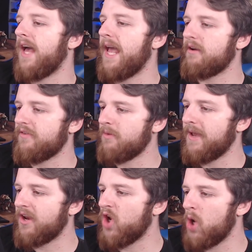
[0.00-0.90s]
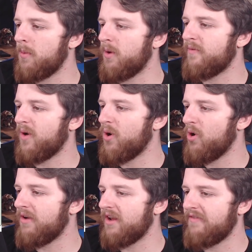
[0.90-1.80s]
Aircraft can make a normal move
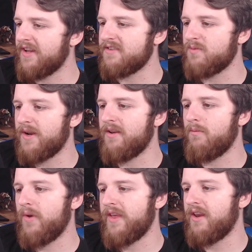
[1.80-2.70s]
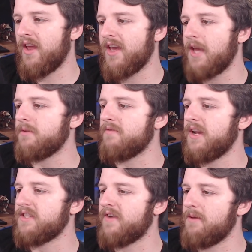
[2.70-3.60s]
or an advance when within engagement
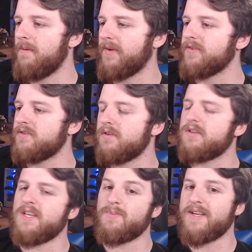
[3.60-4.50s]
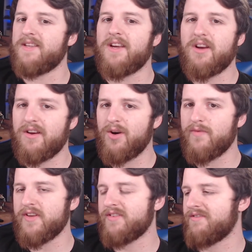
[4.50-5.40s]
range of enemy models. So this basically
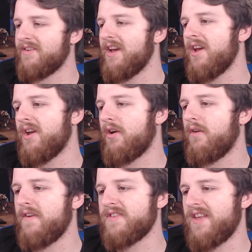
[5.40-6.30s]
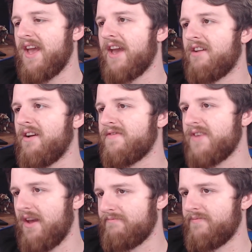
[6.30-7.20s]
covers the aircraft's
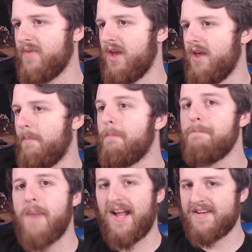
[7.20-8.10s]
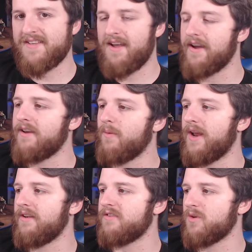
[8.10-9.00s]
backside
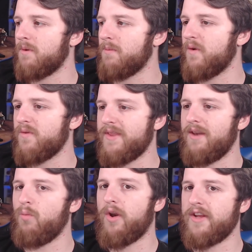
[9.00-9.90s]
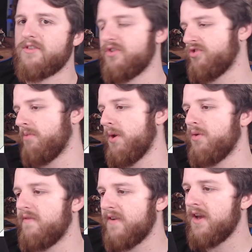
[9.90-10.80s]
when someone moves within 1 inch just to
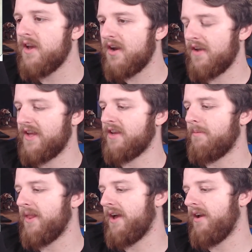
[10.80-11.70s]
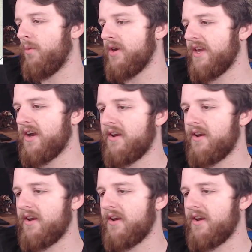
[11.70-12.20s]
move, and then you'd be like, well, you can't